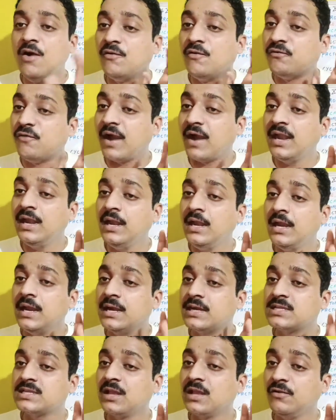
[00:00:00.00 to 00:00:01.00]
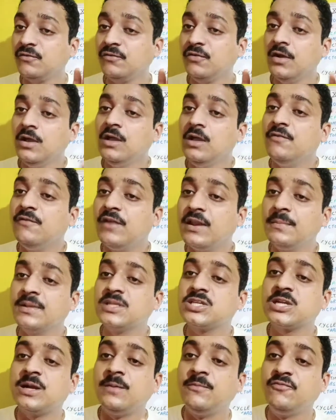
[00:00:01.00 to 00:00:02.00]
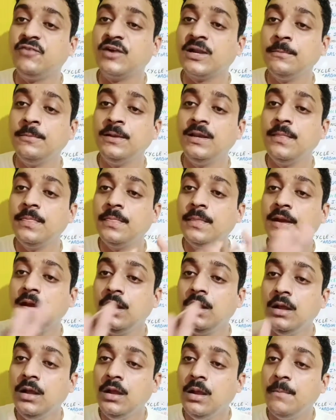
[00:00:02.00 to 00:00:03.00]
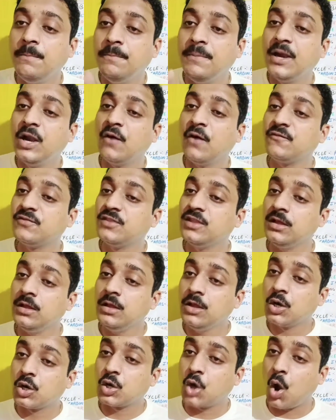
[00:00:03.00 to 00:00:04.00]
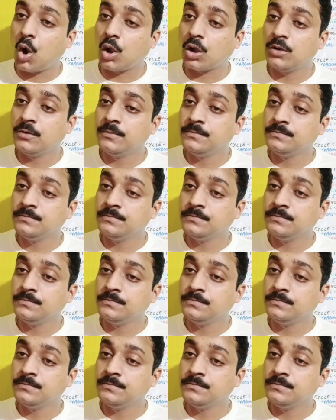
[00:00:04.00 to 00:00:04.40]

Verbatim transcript: find itself very much comfortable in the bed of the rock